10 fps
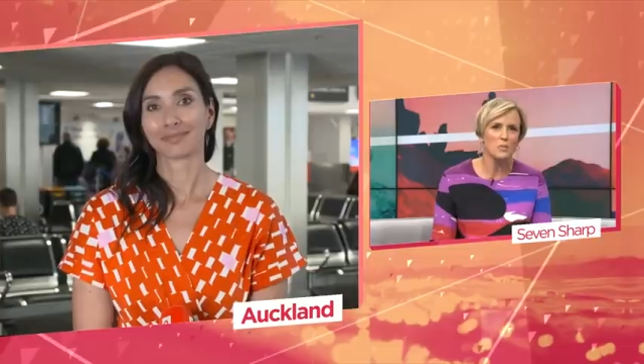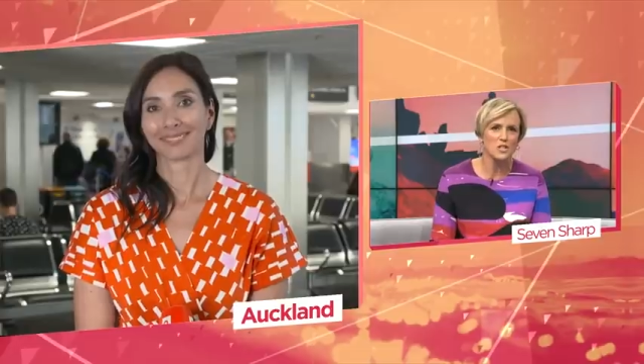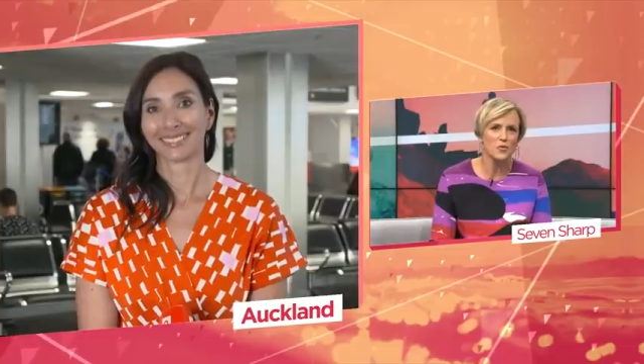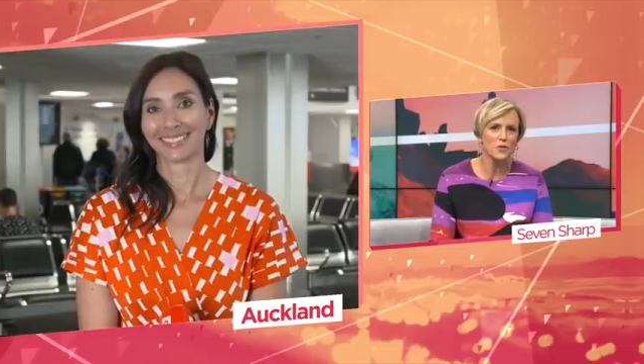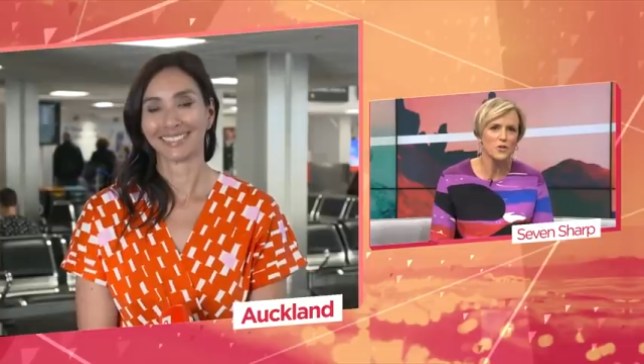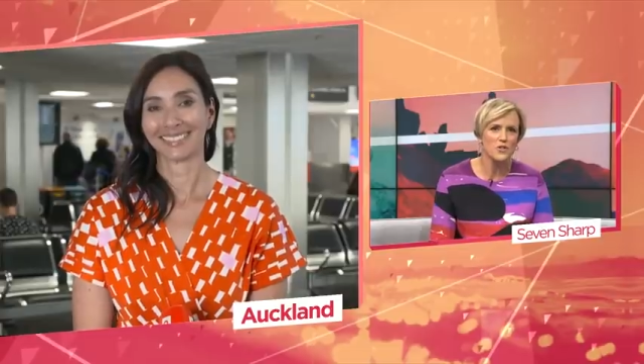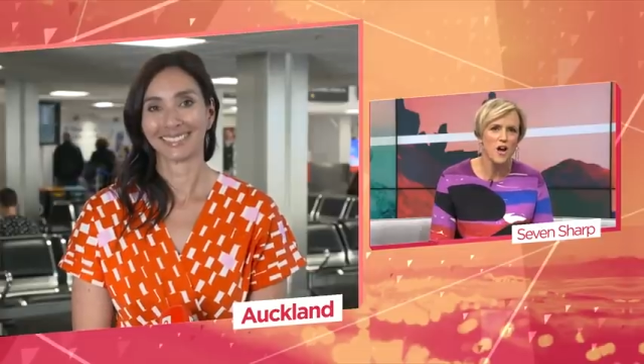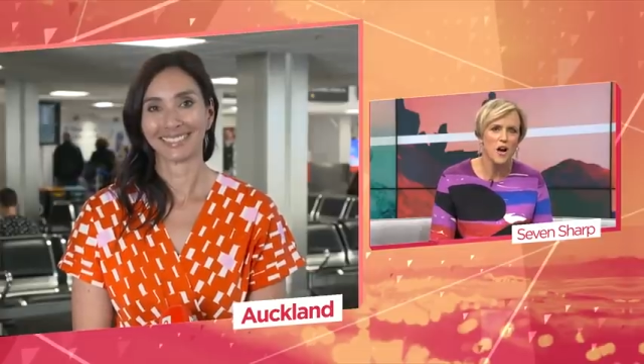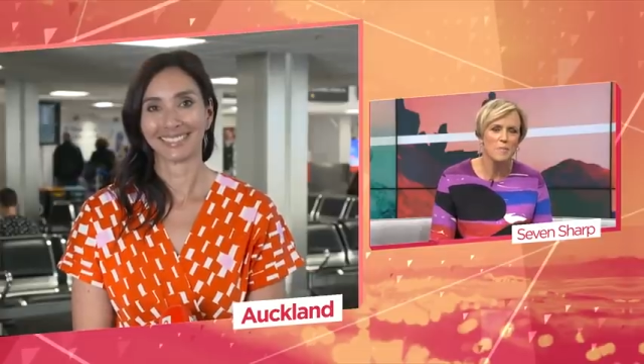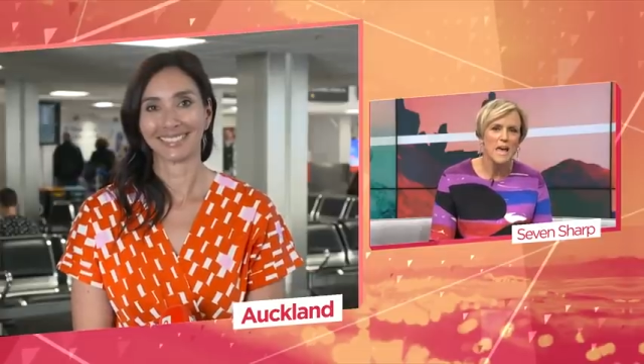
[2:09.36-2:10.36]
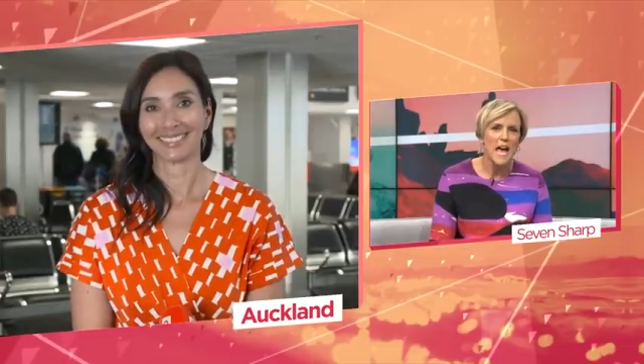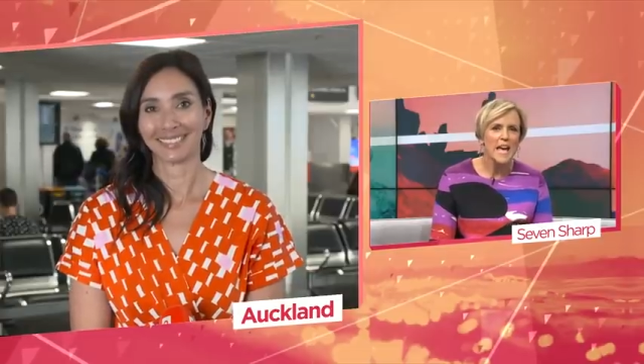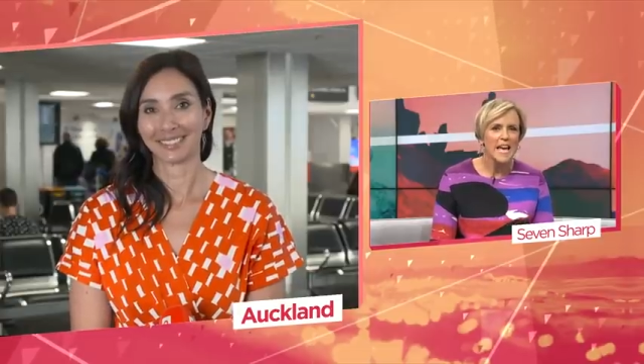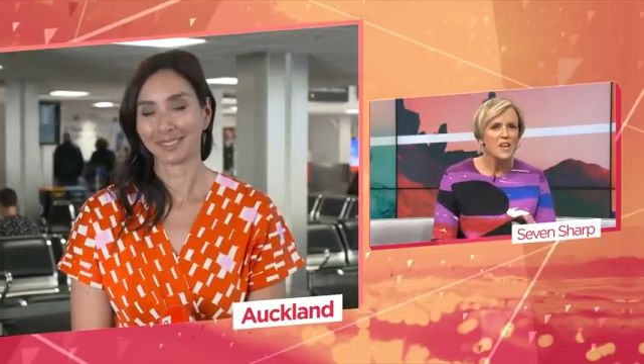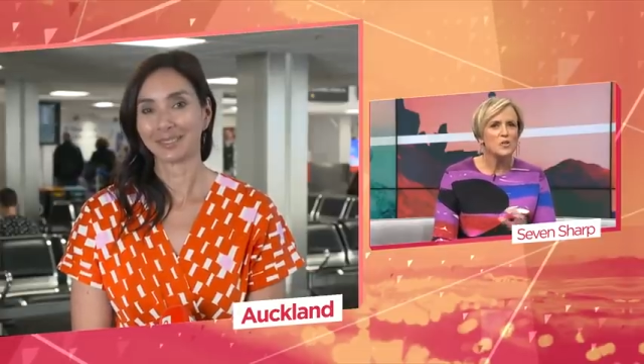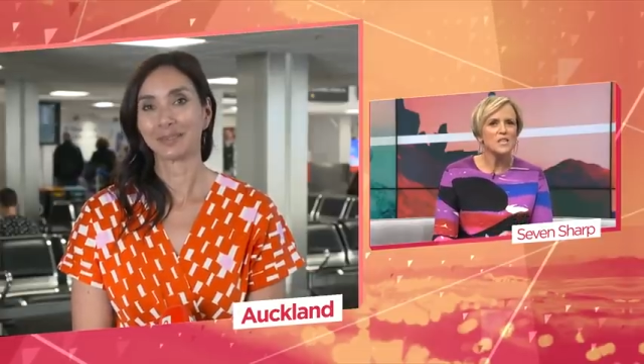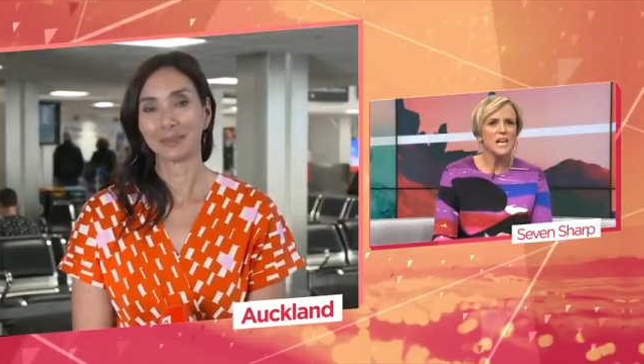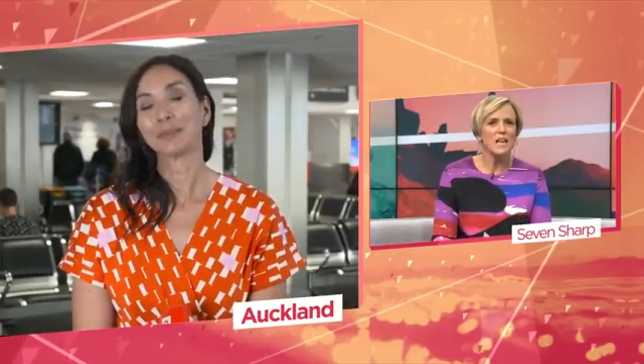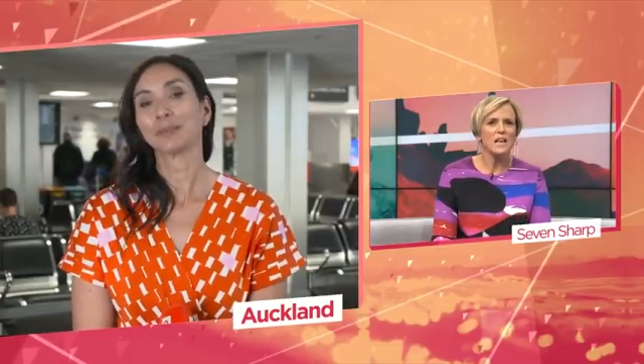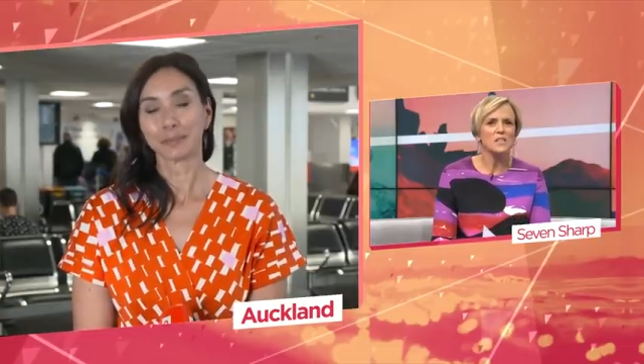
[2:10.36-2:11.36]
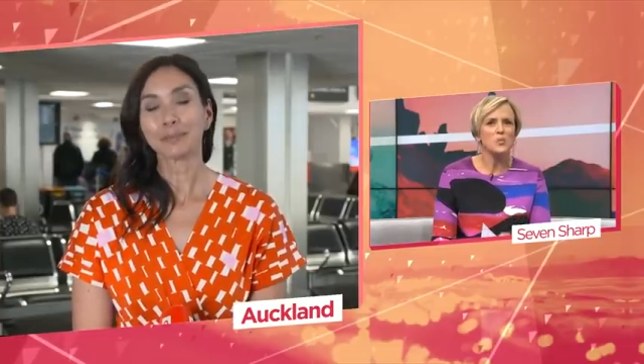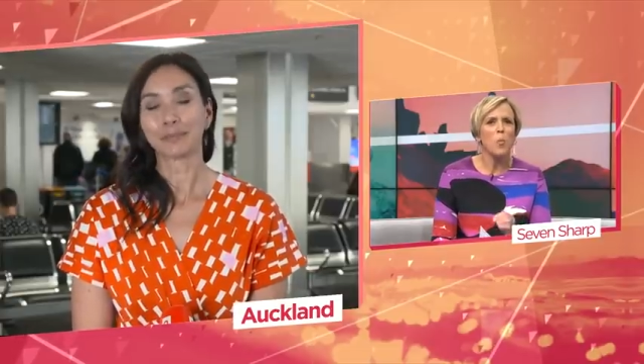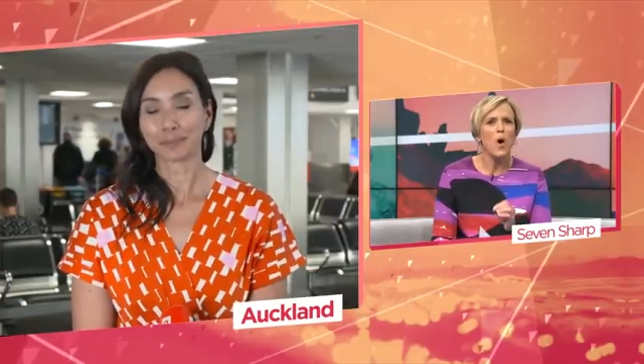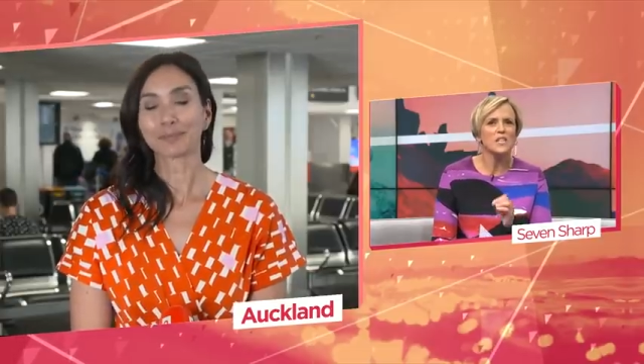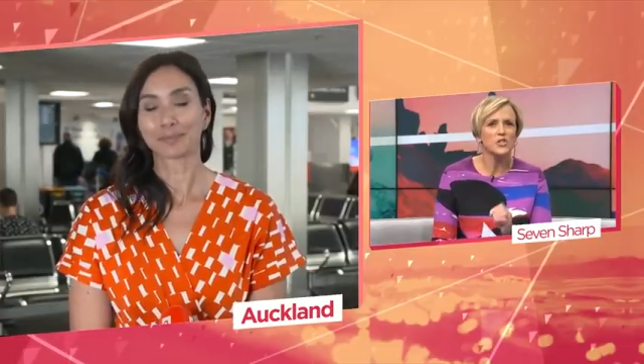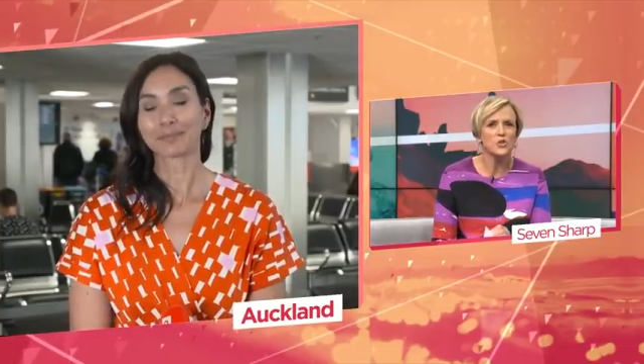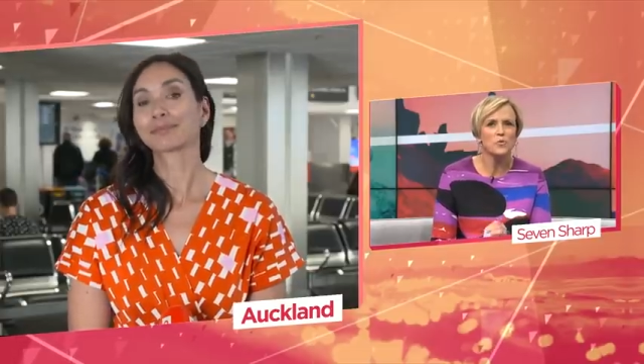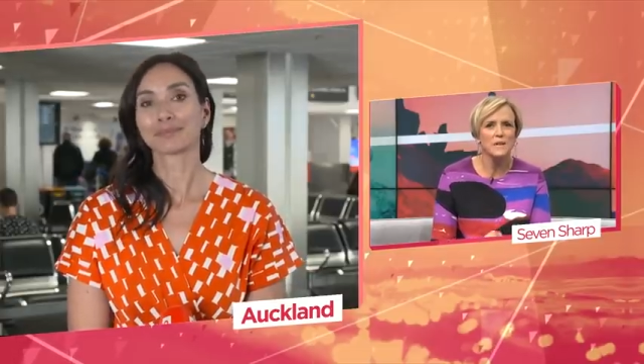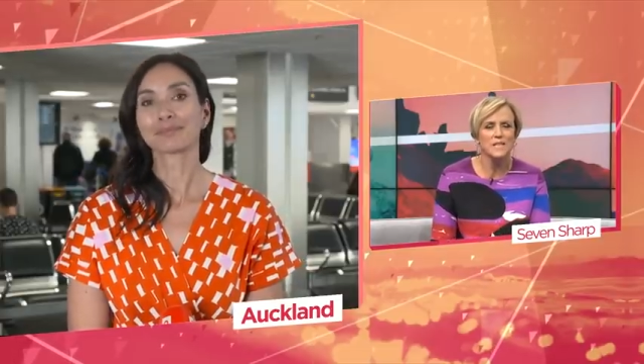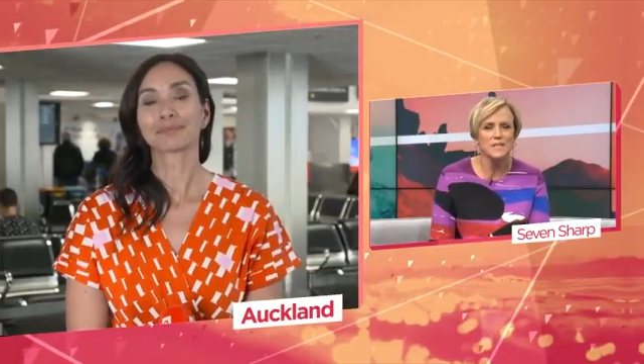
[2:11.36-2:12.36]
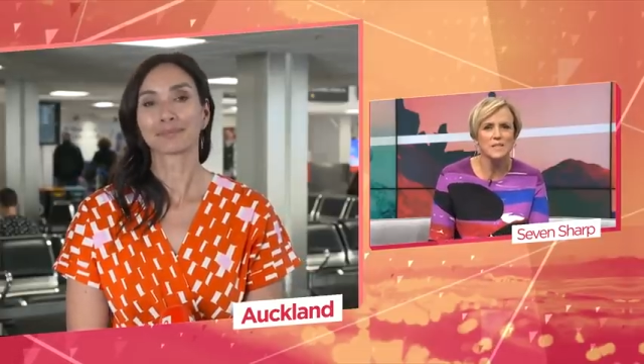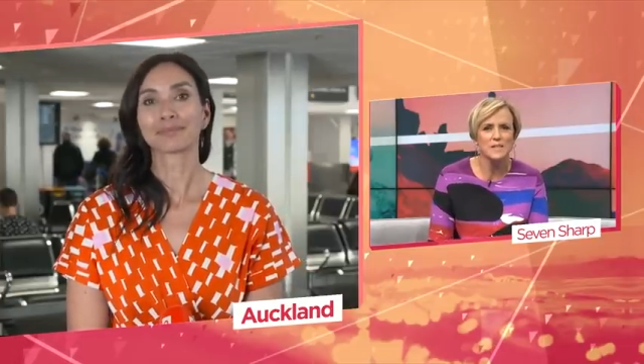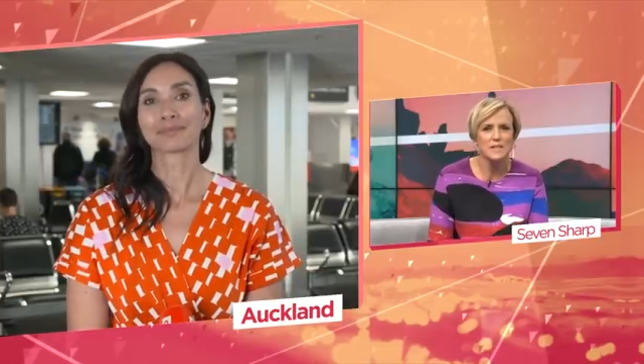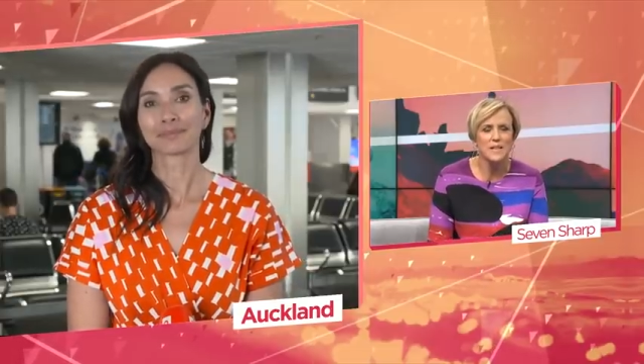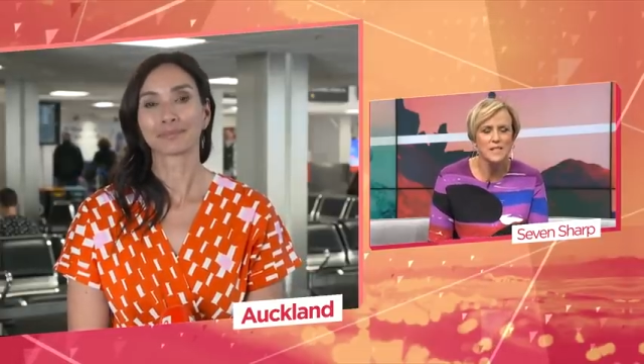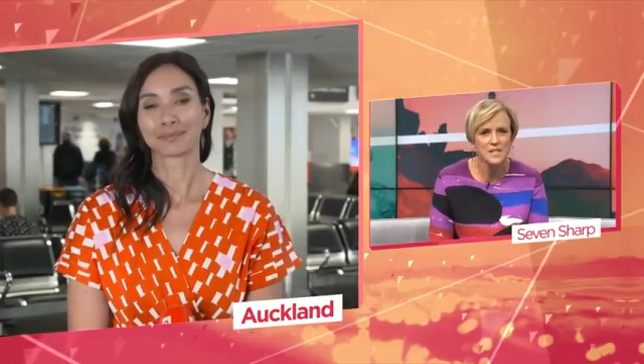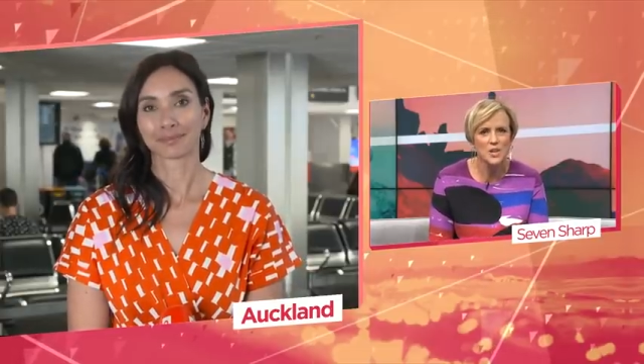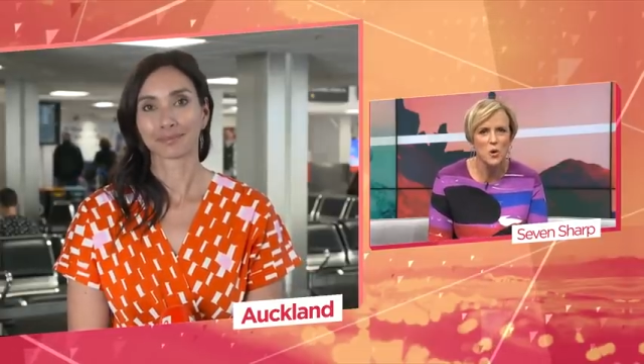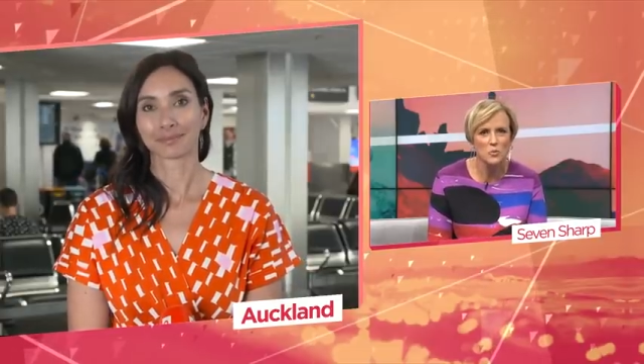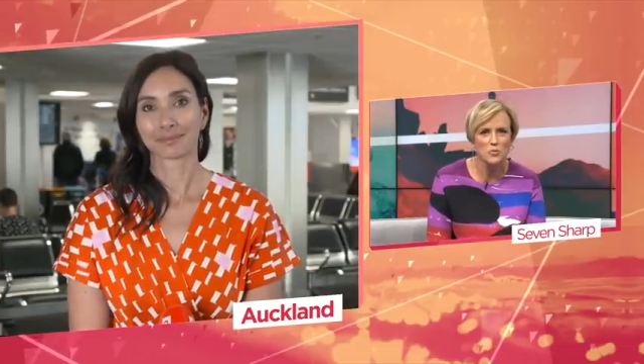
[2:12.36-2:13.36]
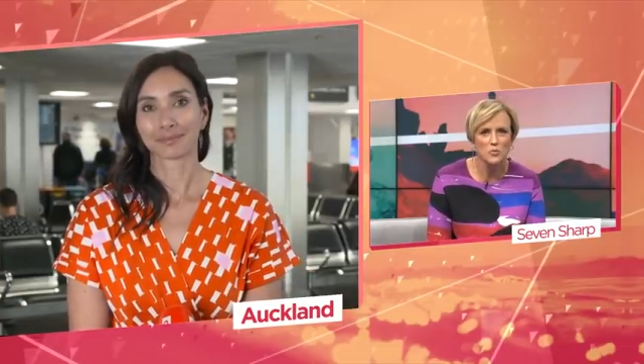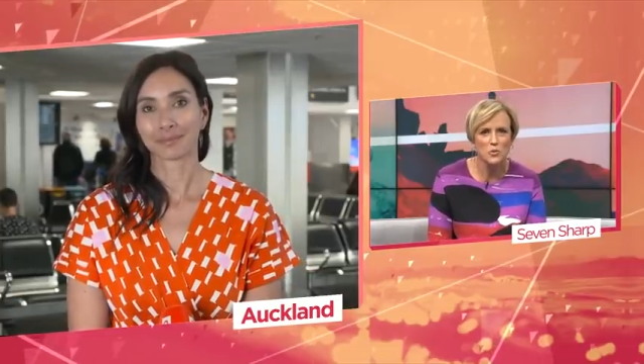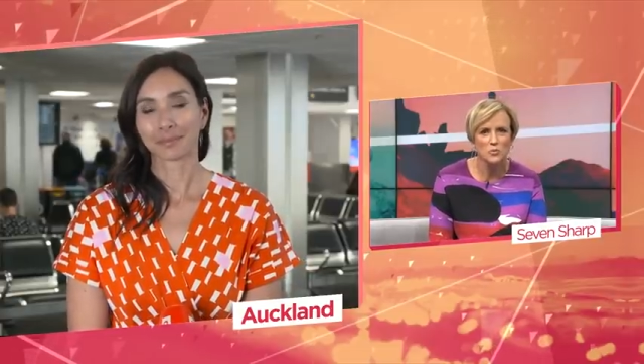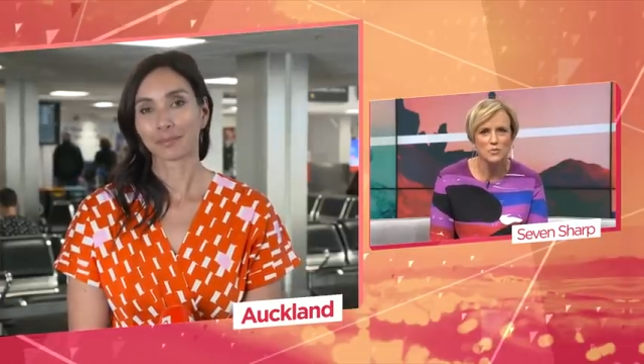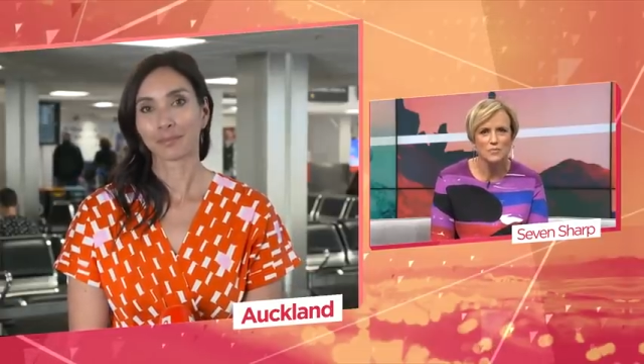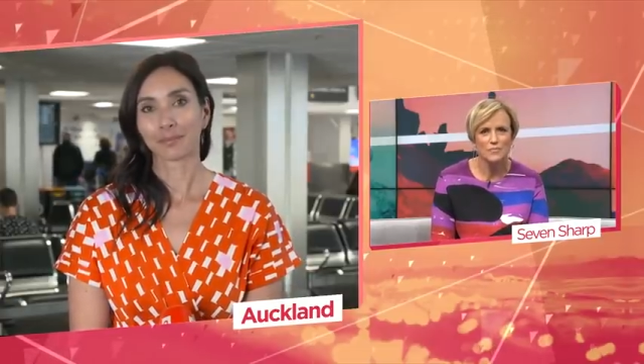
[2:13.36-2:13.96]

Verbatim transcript: much for your time. Can you tell us why two metres is the golden rule?